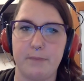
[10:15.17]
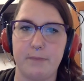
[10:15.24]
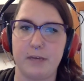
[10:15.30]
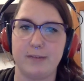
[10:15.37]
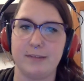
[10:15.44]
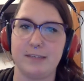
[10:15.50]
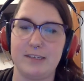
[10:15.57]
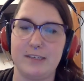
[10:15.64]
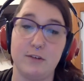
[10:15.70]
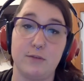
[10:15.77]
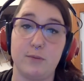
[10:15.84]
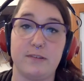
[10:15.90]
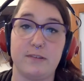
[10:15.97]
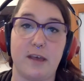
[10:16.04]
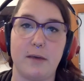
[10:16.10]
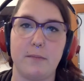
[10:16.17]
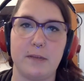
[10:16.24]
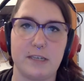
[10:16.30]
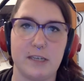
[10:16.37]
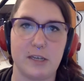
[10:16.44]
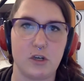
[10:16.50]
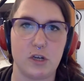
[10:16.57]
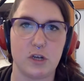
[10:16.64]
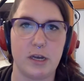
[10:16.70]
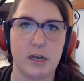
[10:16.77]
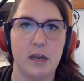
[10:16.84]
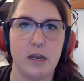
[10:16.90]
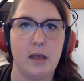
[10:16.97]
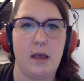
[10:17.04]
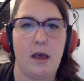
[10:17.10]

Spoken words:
because it deals with segmentation.